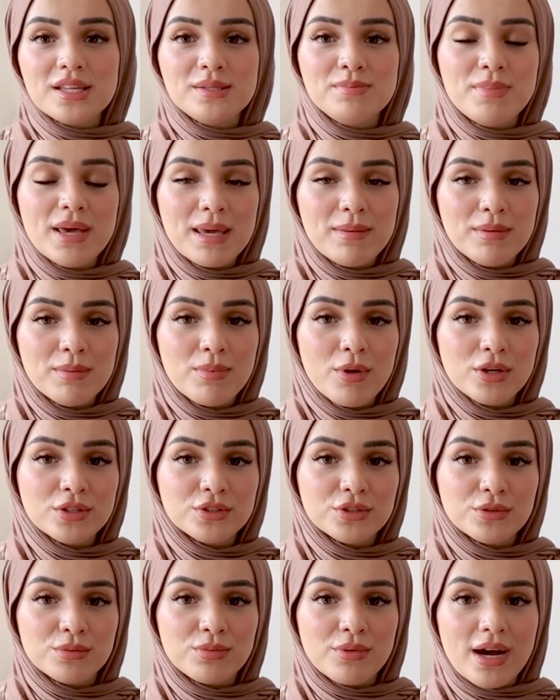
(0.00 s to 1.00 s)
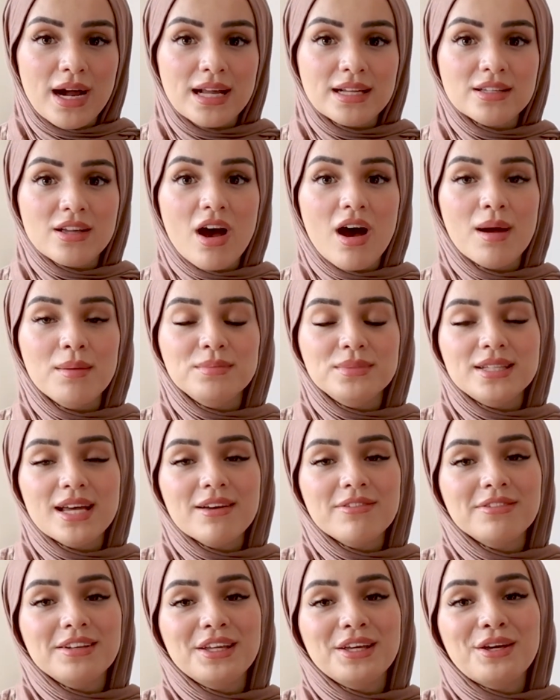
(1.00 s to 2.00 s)
this baby bottle brand, I'm
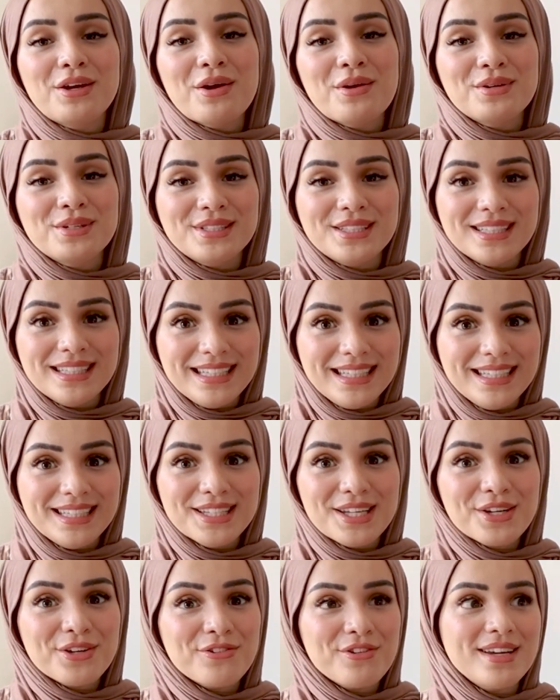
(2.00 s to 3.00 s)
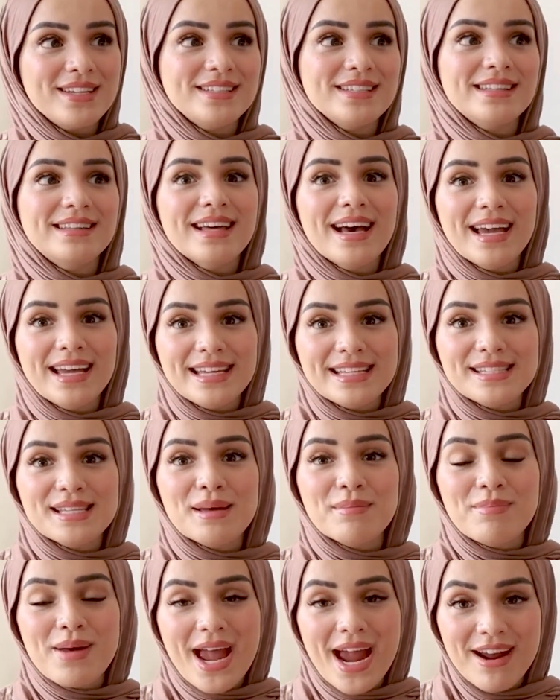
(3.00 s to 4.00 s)
definitely going to need a creator that is
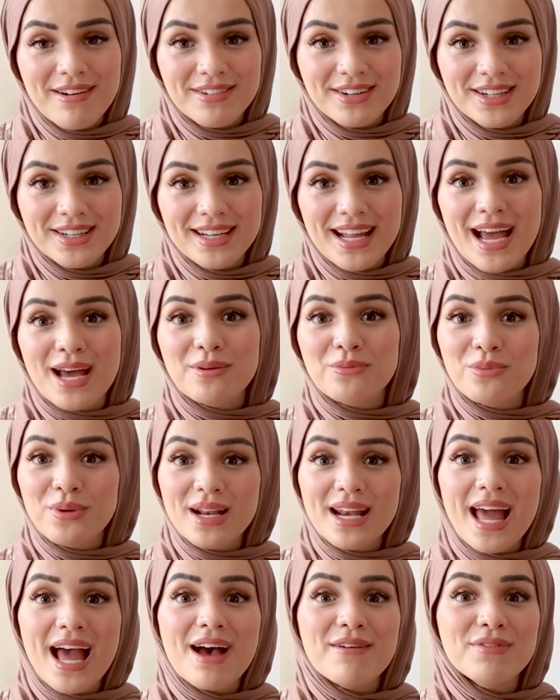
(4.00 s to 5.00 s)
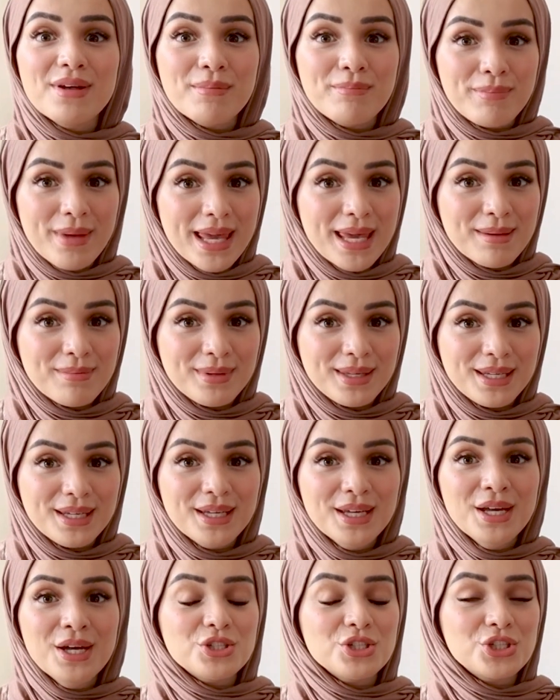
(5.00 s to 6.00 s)
a parent and will have a
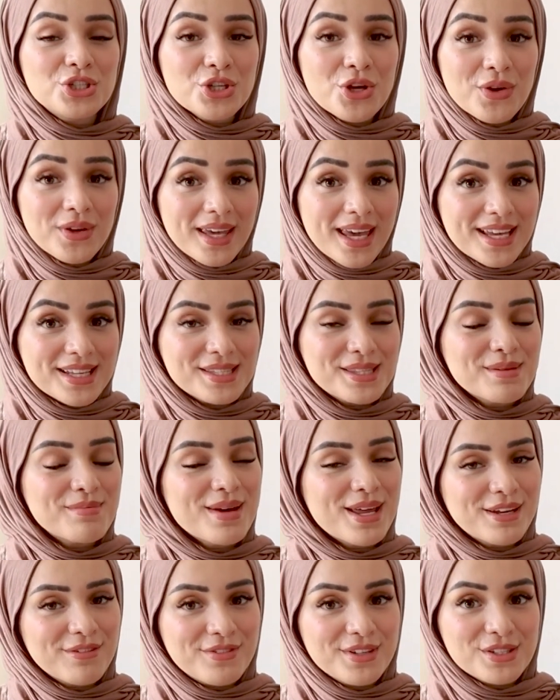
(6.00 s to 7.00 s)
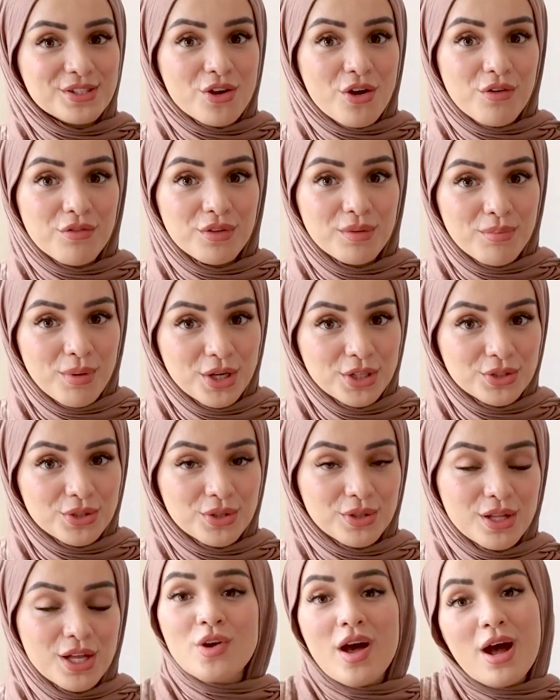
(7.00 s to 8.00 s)
baby to showcase the benefits of the
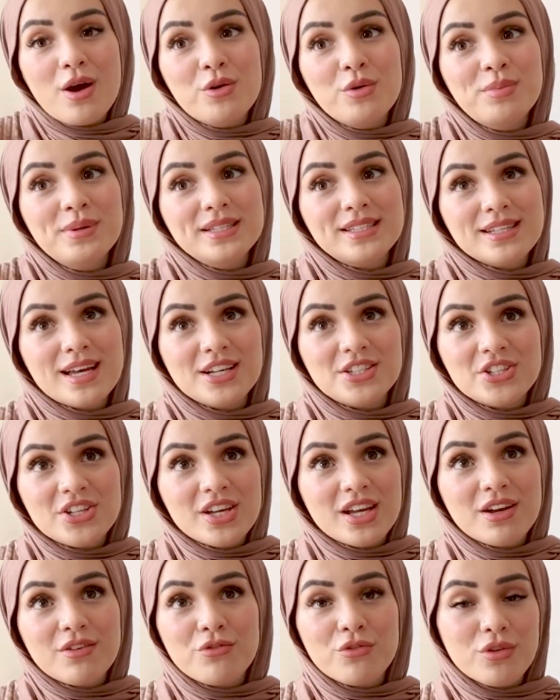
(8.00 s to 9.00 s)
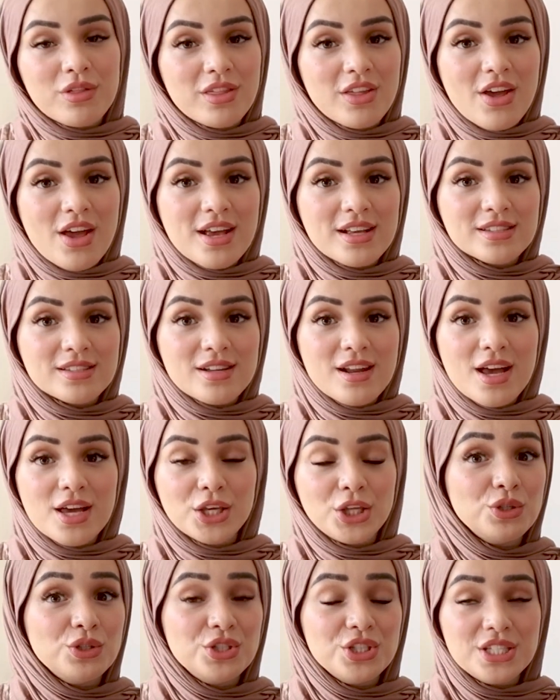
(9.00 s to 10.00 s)
bottle. So I will be searching for things like
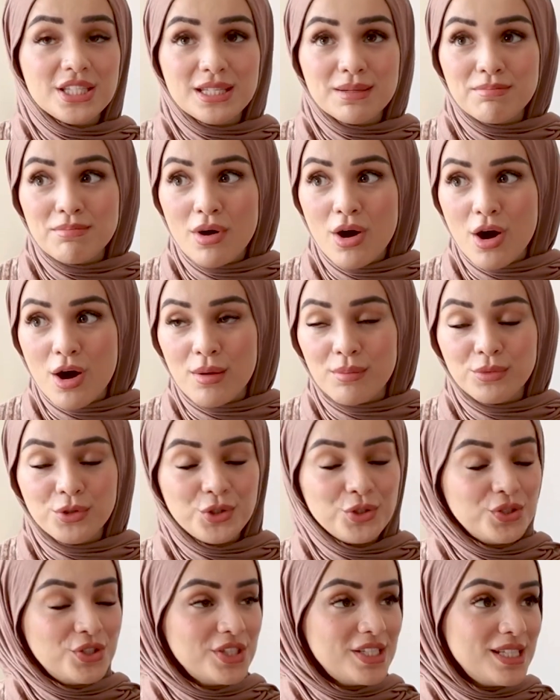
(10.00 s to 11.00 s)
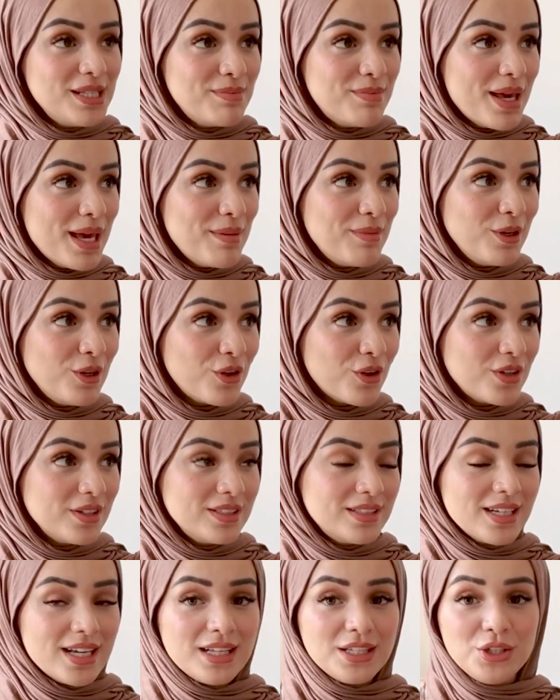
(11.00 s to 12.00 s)
UGC mom, UGC baby
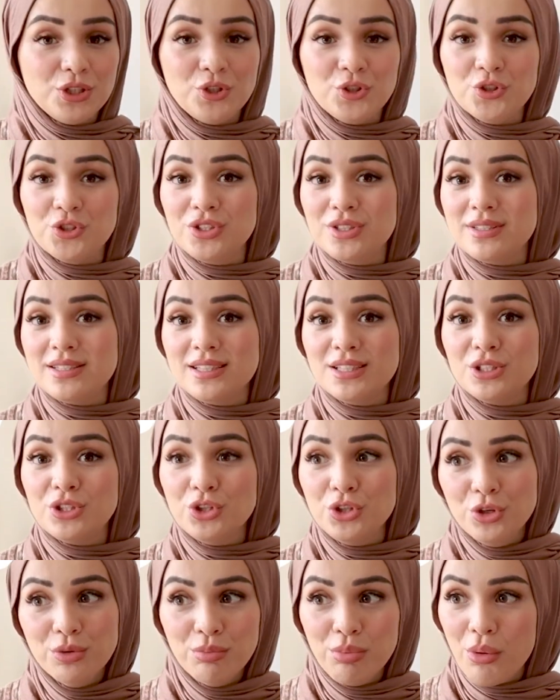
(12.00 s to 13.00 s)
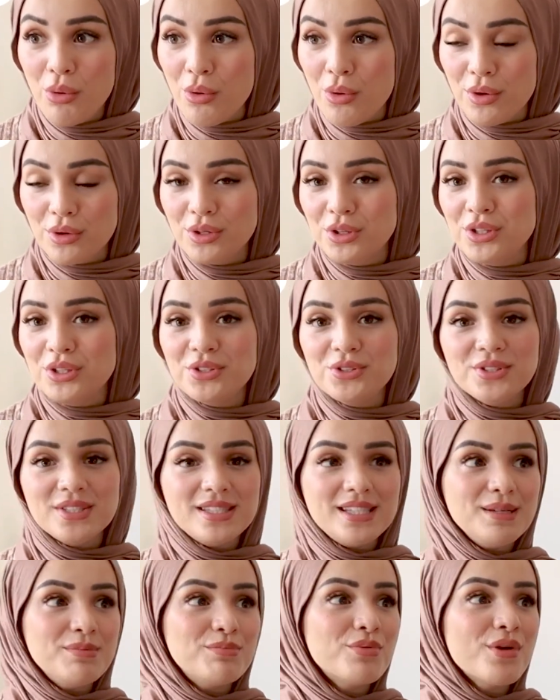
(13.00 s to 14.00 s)
content, UGC newborn,
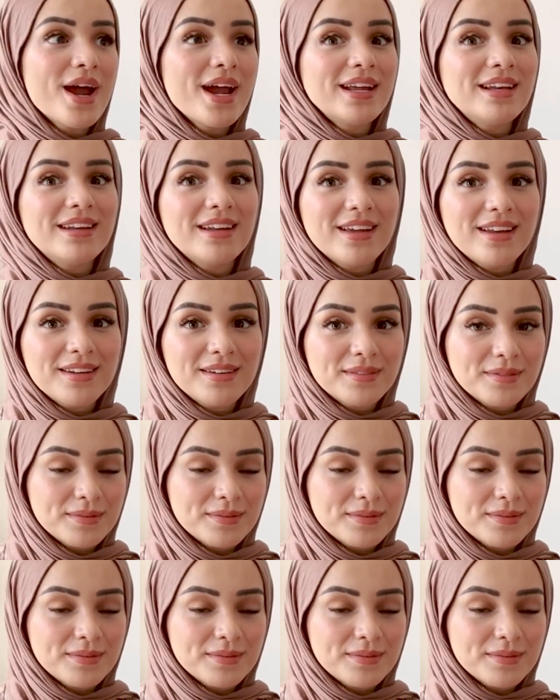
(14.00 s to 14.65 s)
UGC pregnant.